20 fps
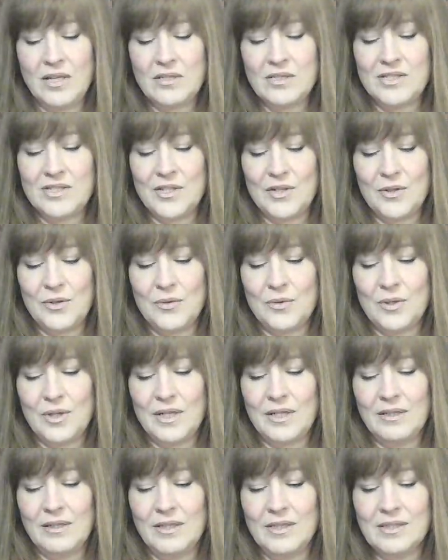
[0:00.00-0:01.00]
So
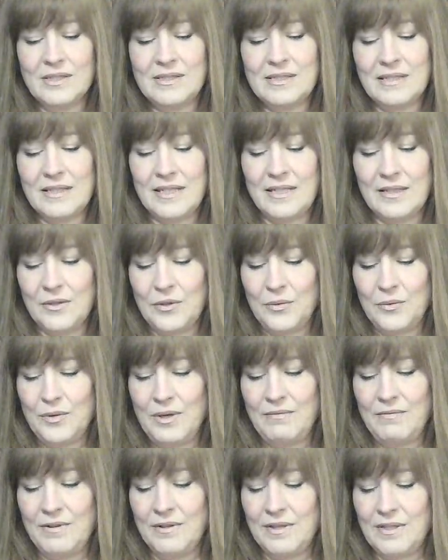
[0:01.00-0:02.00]
it looks like
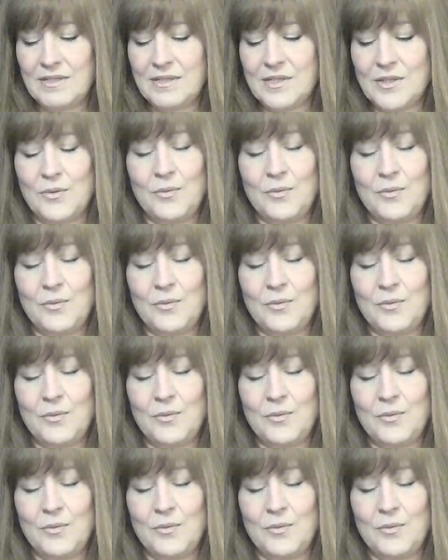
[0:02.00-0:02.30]
whoever this